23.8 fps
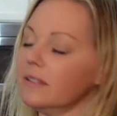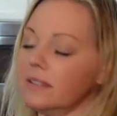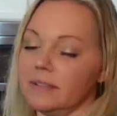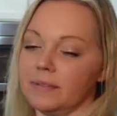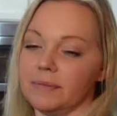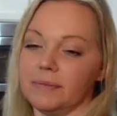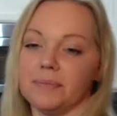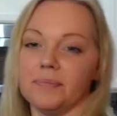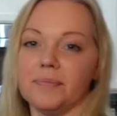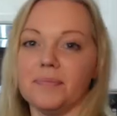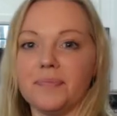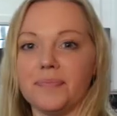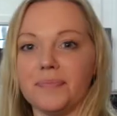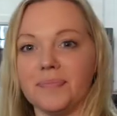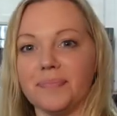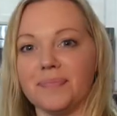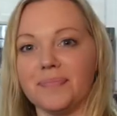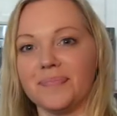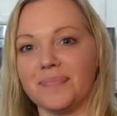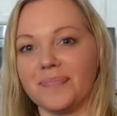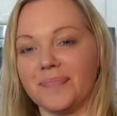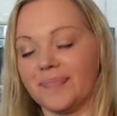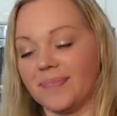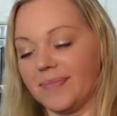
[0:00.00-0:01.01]

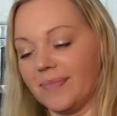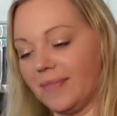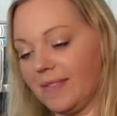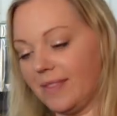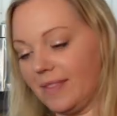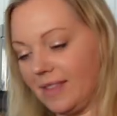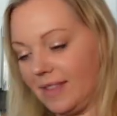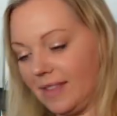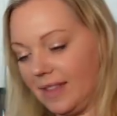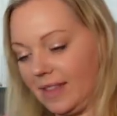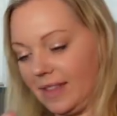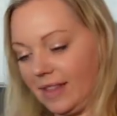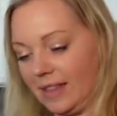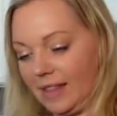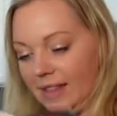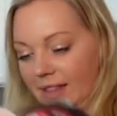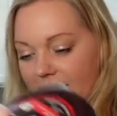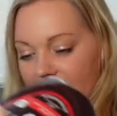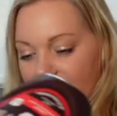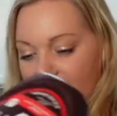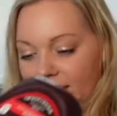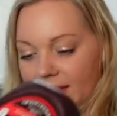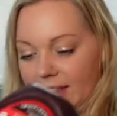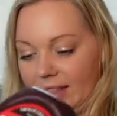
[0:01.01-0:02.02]

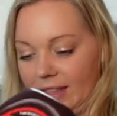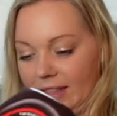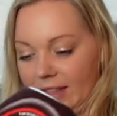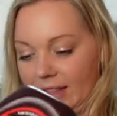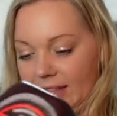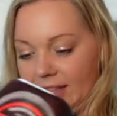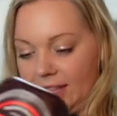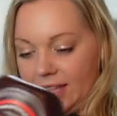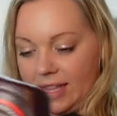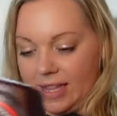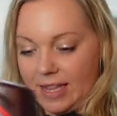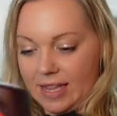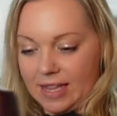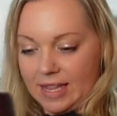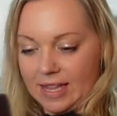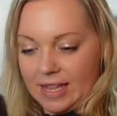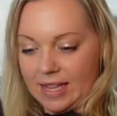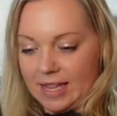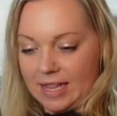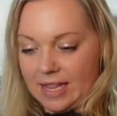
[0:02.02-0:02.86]
(not speaking)